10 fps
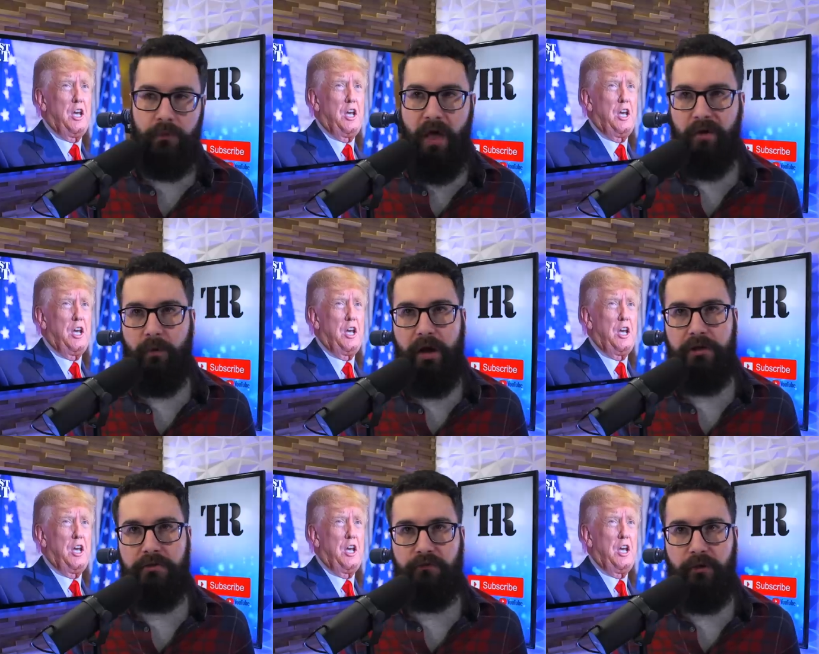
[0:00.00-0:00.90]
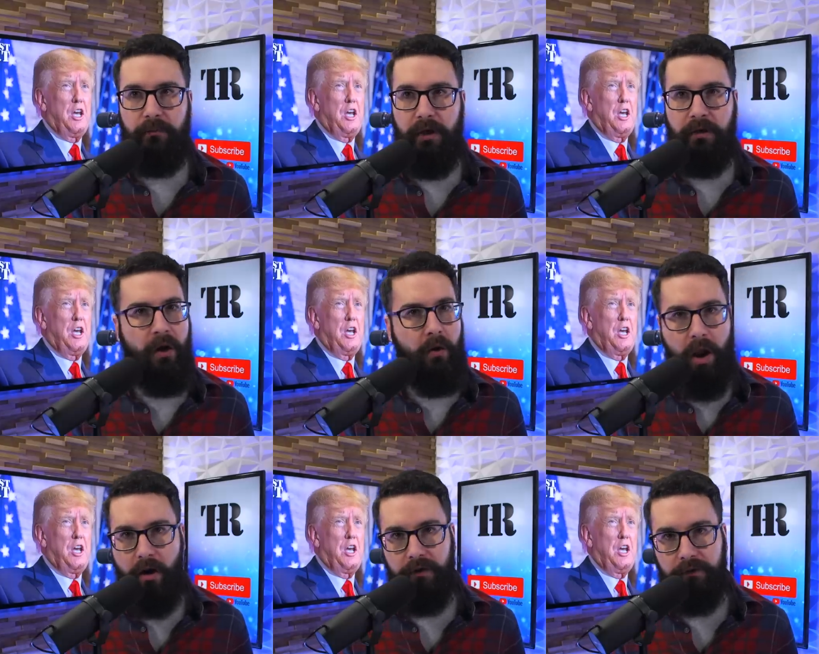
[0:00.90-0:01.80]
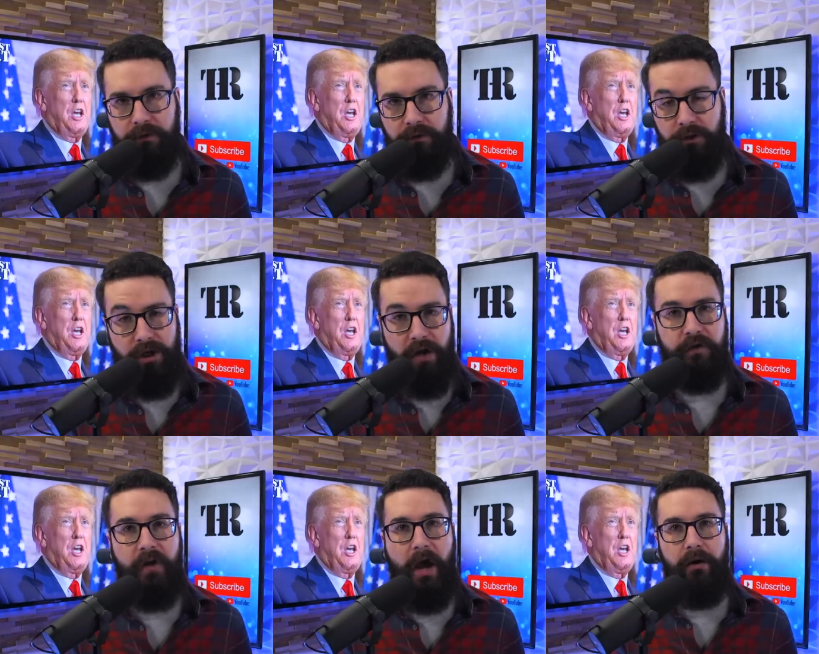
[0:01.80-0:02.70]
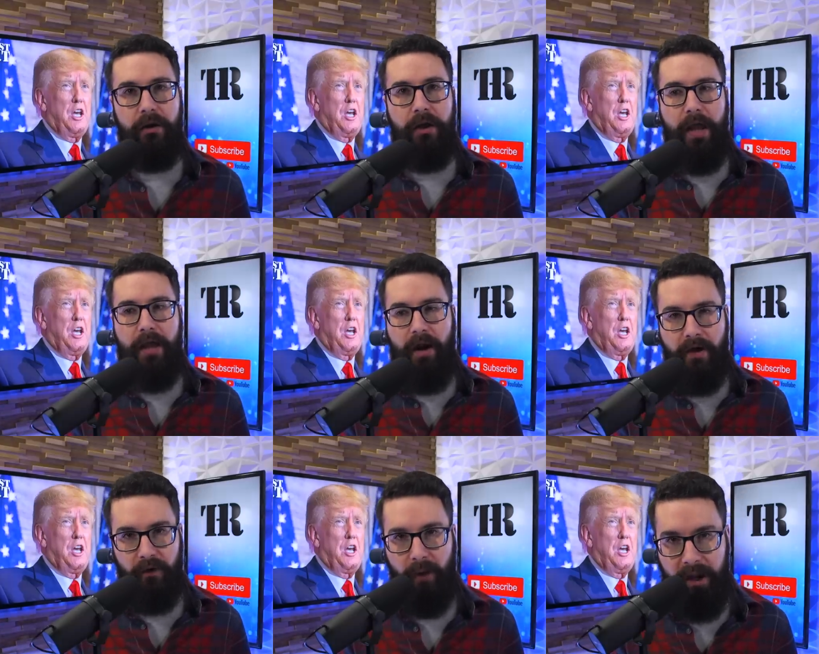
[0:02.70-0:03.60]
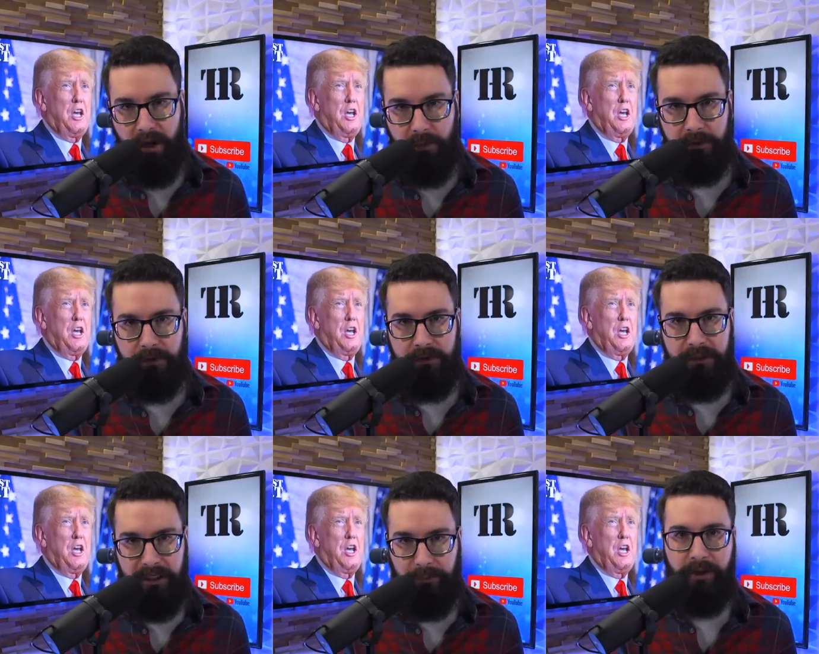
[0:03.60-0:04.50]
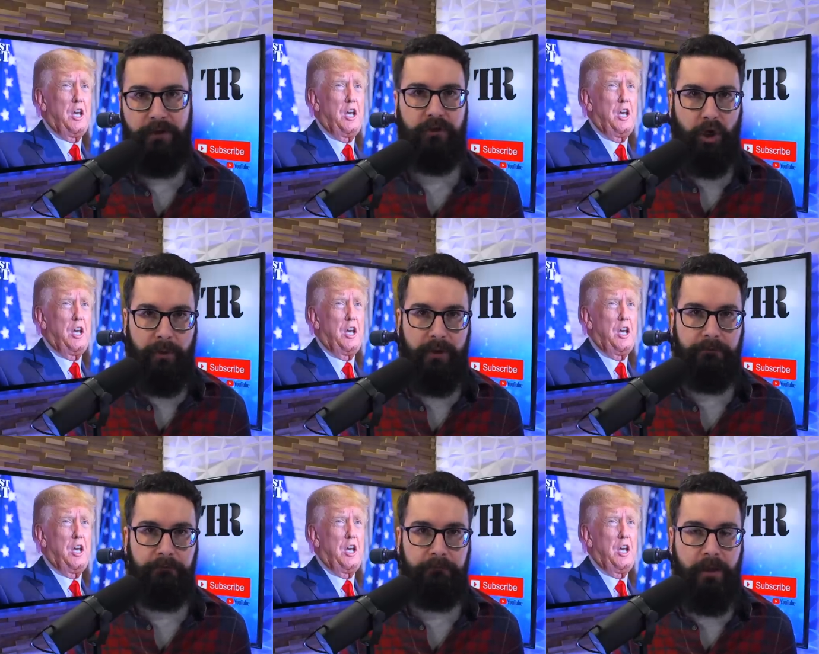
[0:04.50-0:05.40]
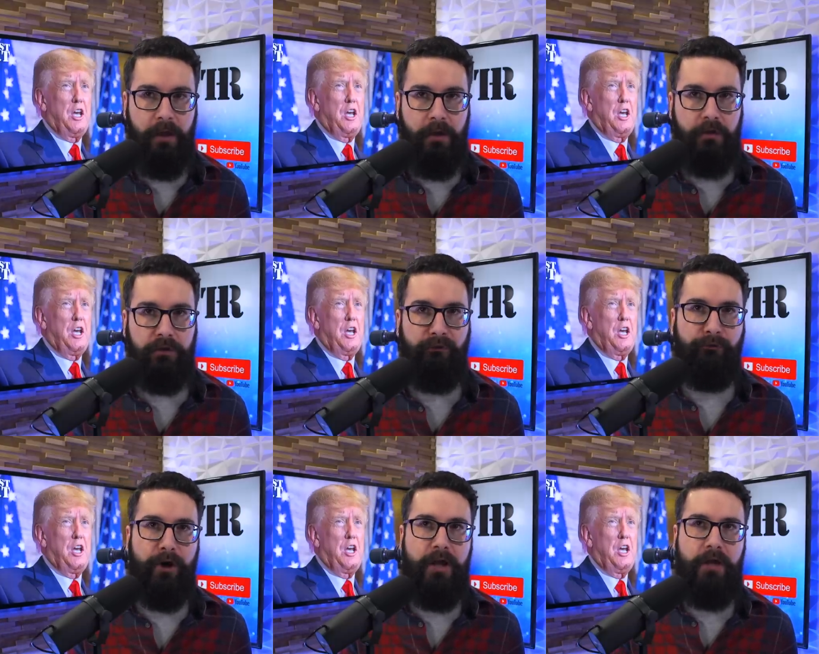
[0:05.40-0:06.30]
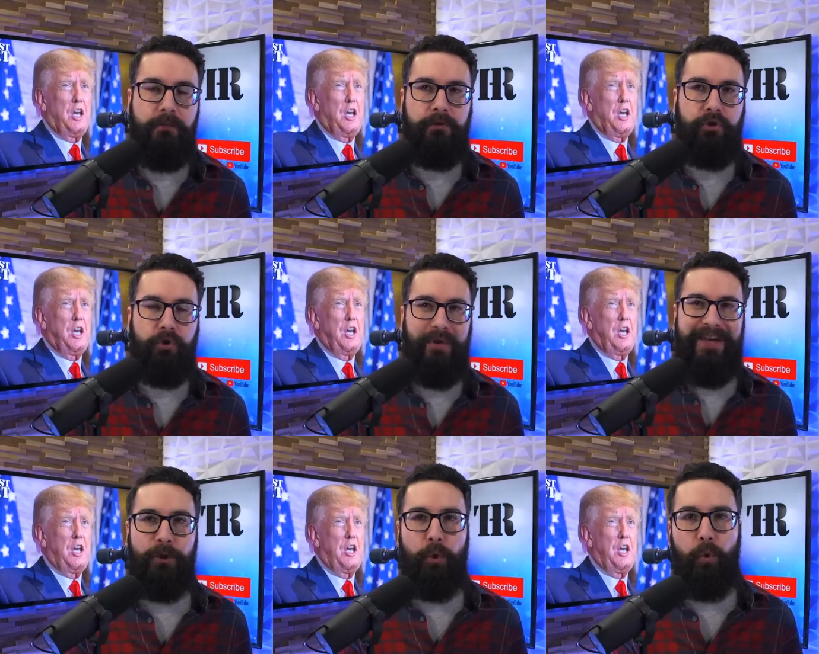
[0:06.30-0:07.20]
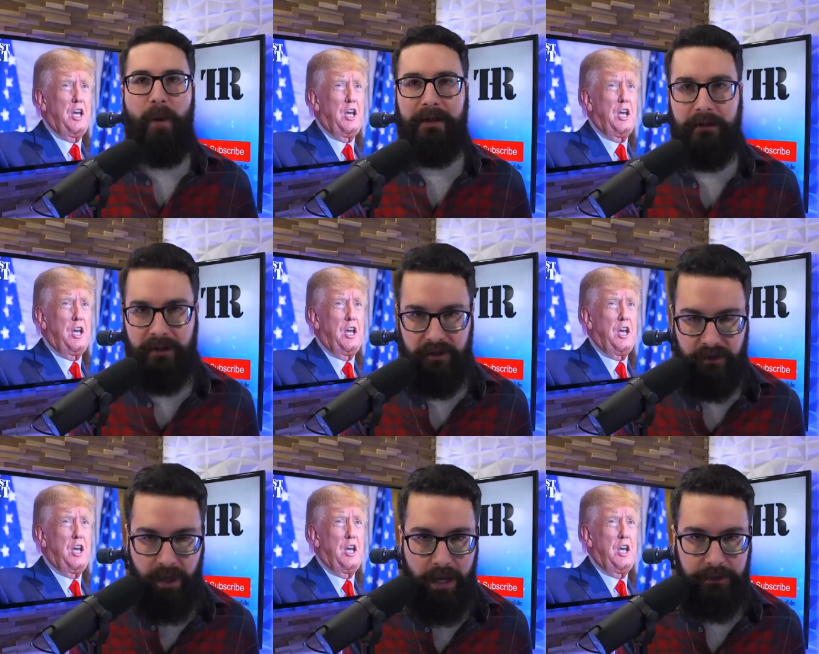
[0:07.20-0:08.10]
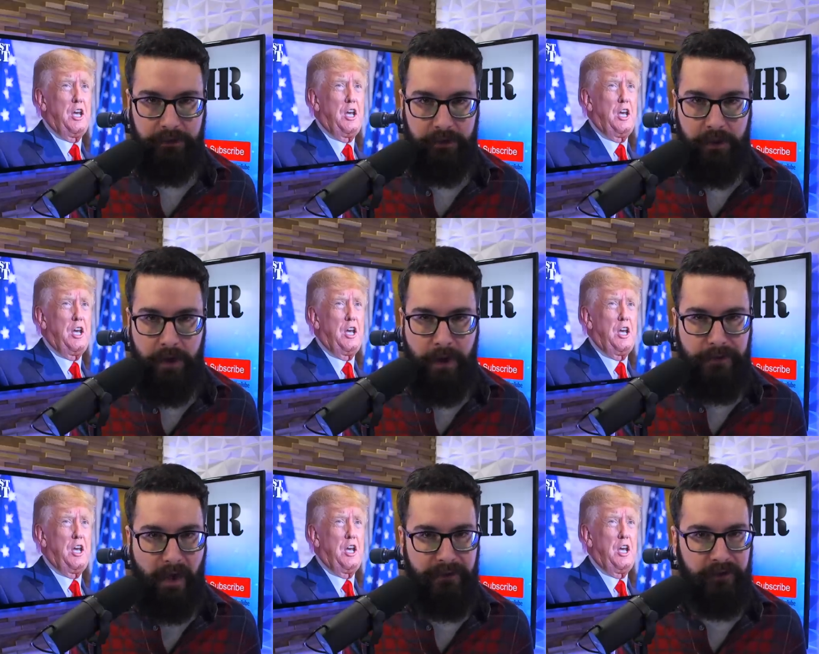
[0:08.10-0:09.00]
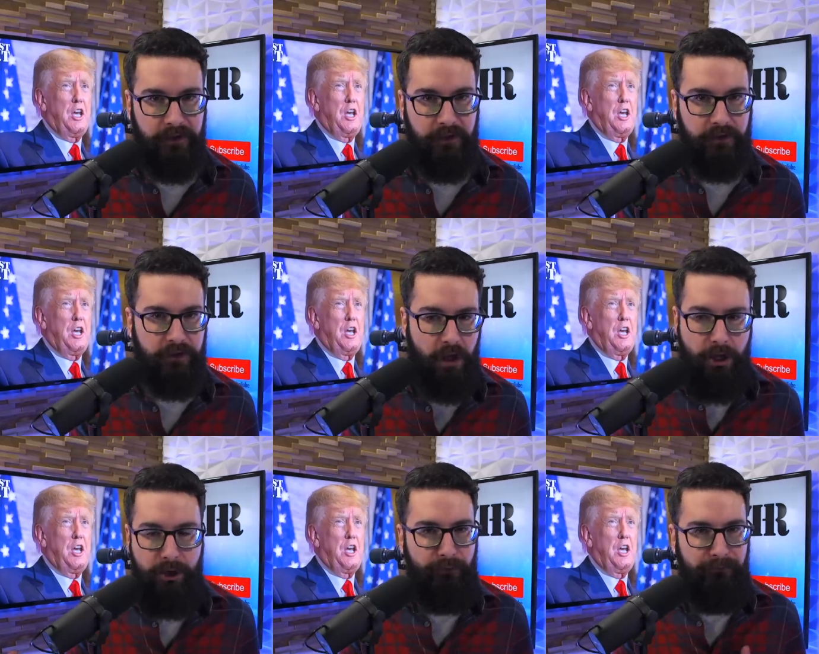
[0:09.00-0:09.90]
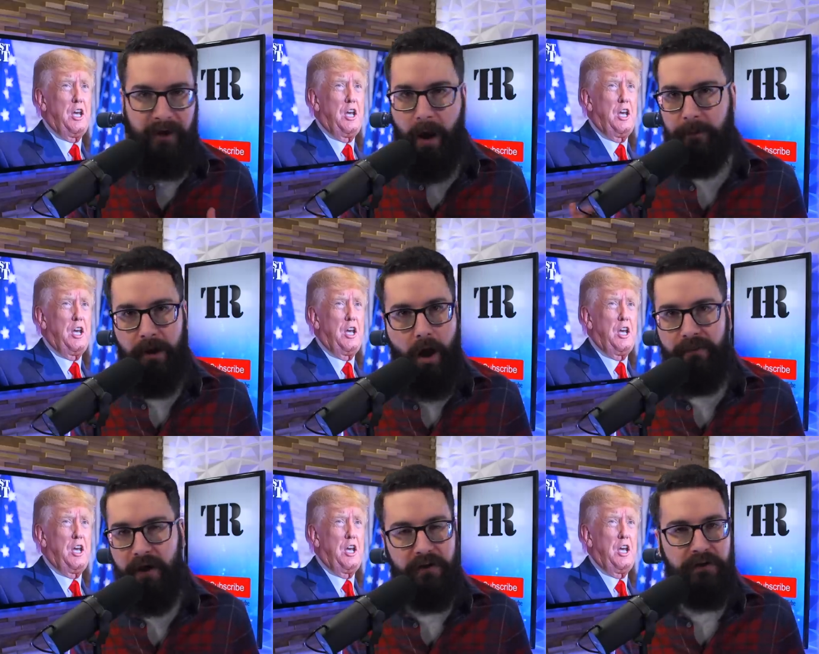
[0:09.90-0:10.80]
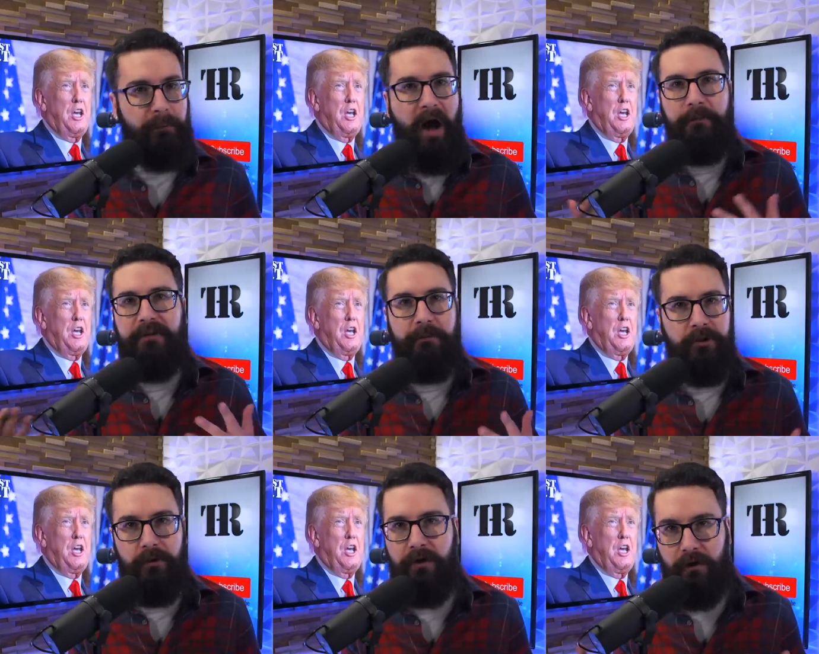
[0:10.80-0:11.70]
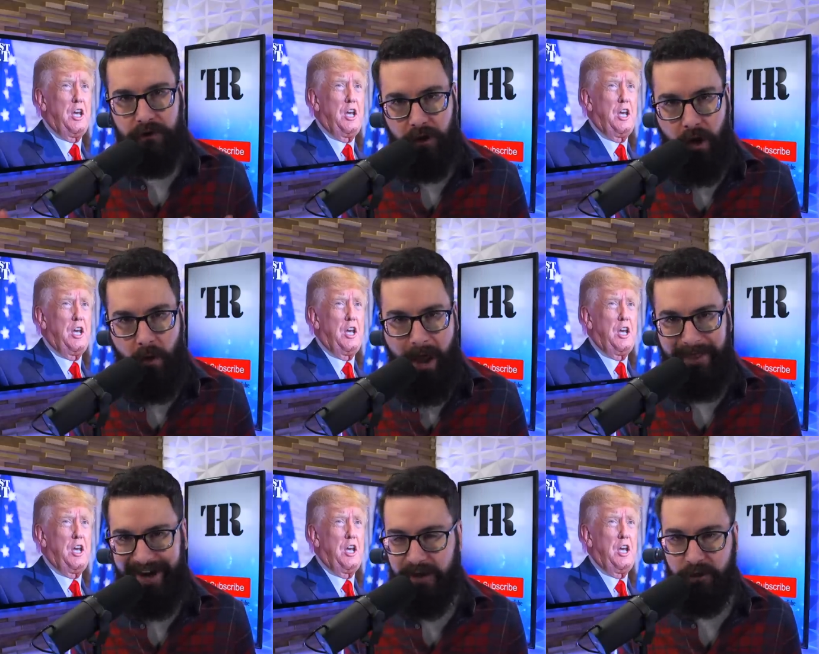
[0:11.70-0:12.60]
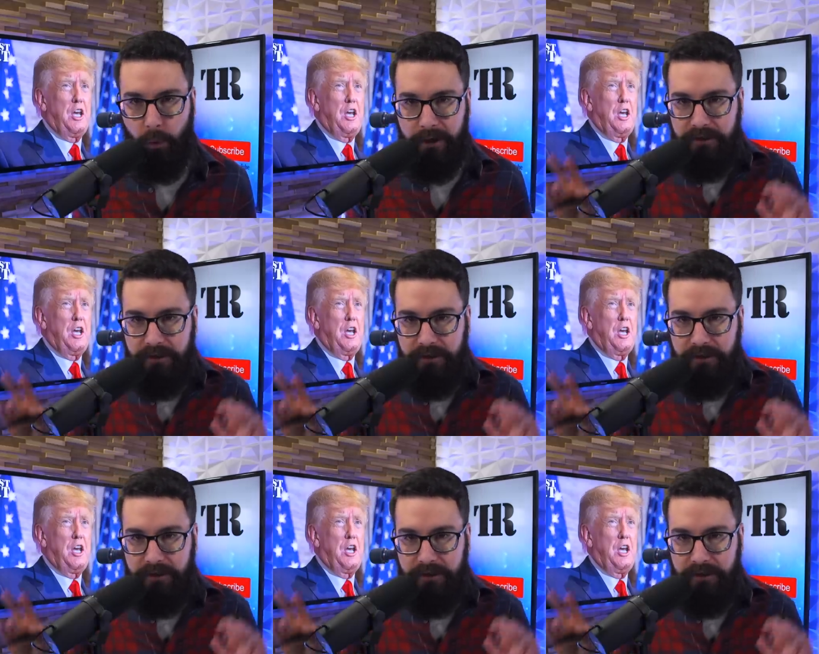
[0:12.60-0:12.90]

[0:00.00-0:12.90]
Speaker 1: That ranged from incoherent to genocidal, and either way, it was deeply disturbing. So, for him to incorrectly state that this is a new phenomenon that just popped up two years ago and that he's going